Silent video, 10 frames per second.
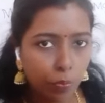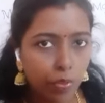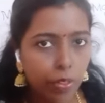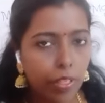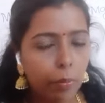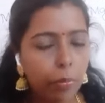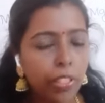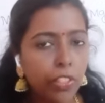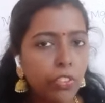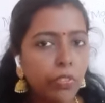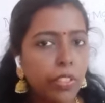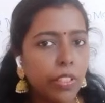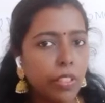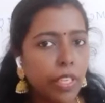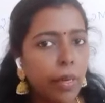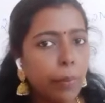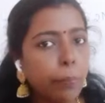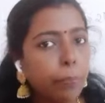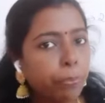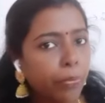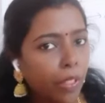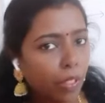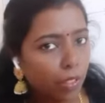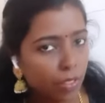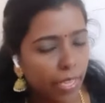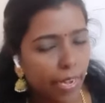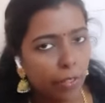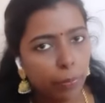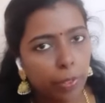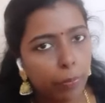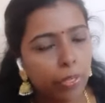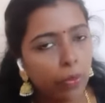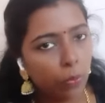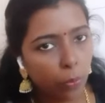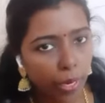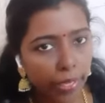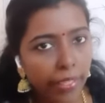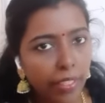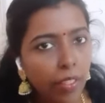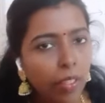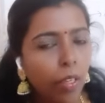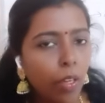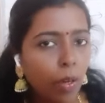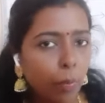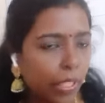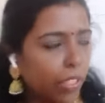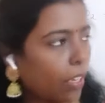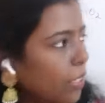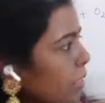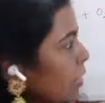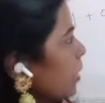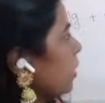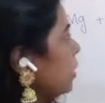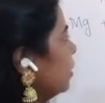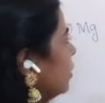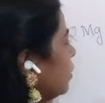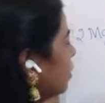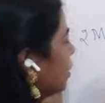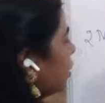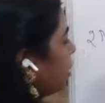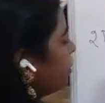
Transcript: rubbing it with a sandpaper. Why? Because we